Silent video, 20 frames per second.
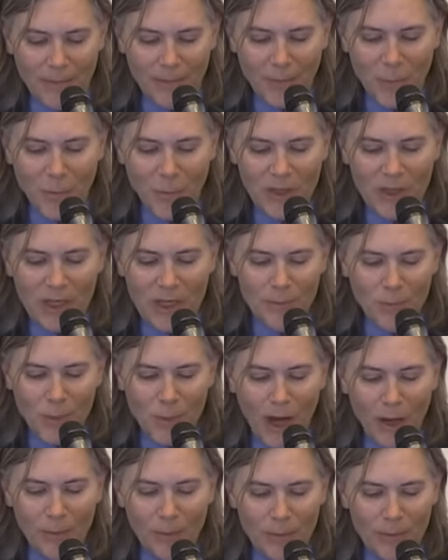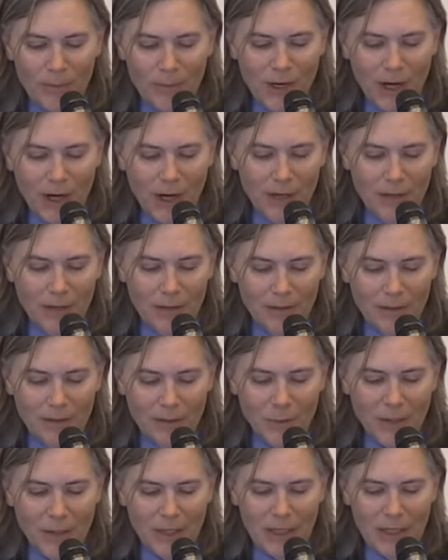what these problems are.
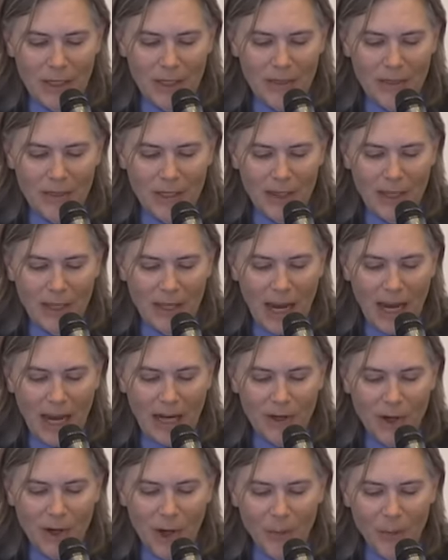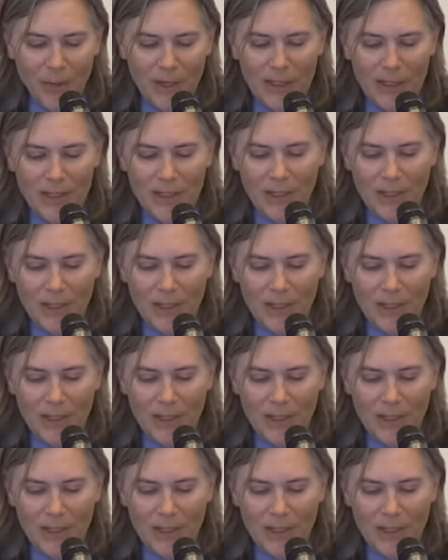We need the economics